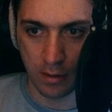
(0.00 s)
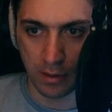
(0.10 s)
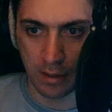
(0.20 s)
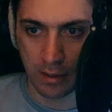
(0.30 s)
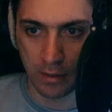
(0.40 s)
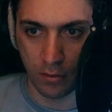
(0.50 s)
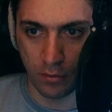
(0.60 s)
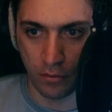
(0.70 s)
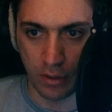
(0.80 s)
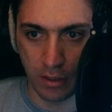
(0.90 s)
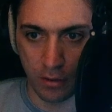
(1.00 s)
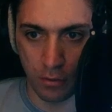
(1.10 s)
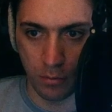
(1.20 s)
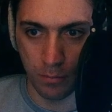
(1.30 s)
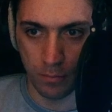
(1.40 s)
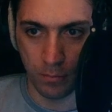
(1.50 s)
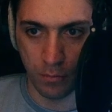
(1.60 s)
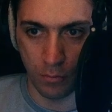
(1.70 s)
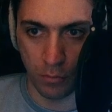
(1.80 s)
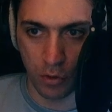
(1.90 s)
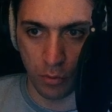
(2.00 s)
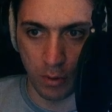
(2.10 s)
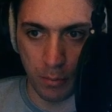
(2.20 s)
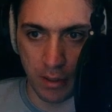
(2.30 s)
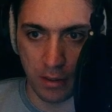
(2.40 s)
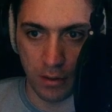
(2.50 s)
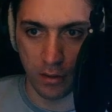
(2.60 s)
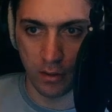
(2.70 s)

get value, which will be the